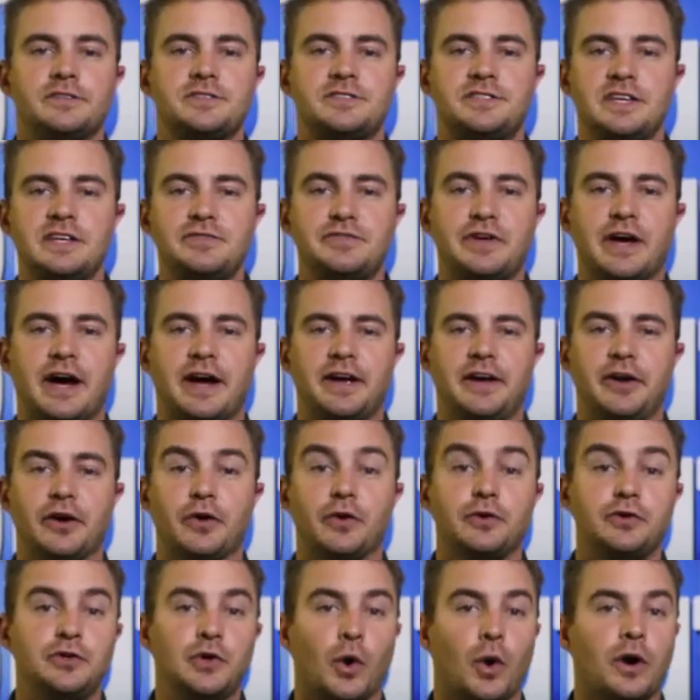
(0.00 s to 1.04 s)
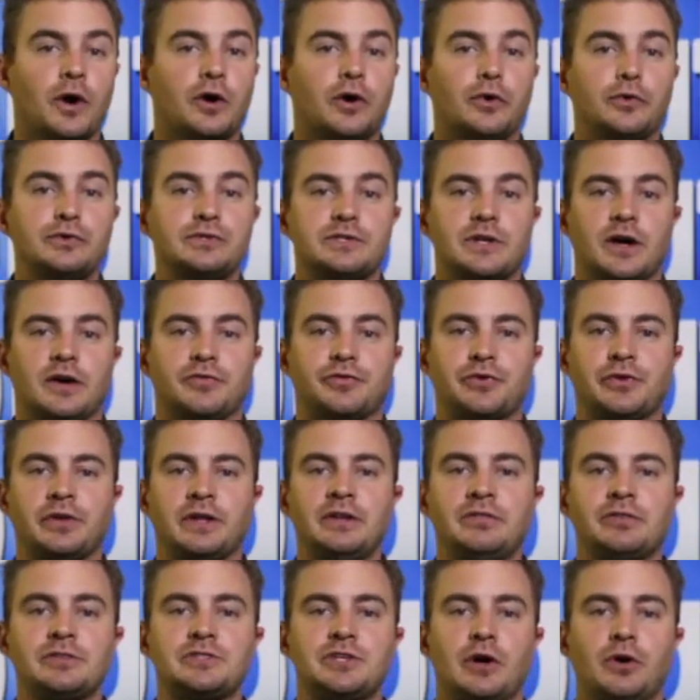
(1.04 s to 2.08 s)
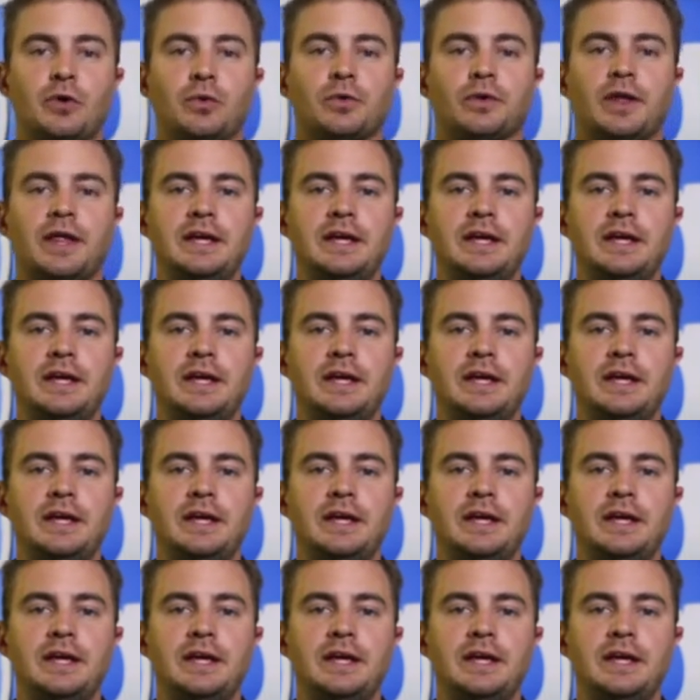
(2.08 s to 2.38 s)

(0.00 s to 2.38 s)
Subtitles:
Steve Guy here, your host of Cleveland's own